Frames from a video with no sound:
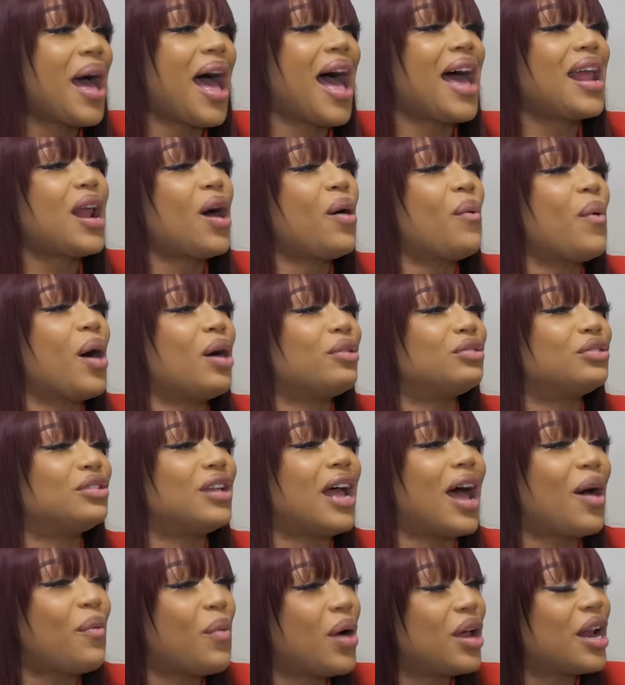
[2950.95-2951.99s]
But I want
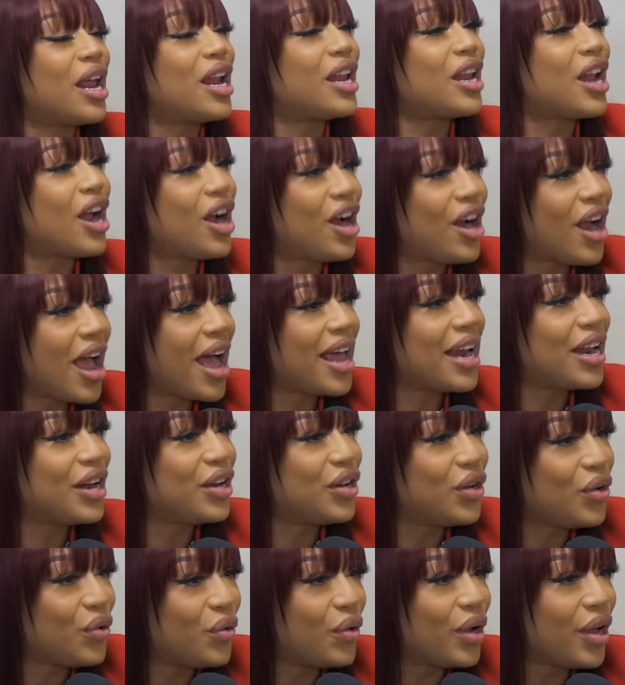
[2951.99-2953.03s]
to learn how to
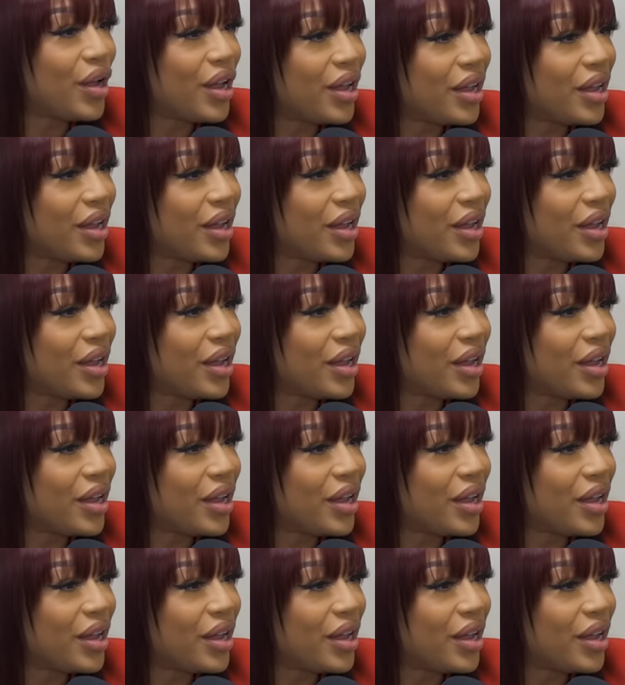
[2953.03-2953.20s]
do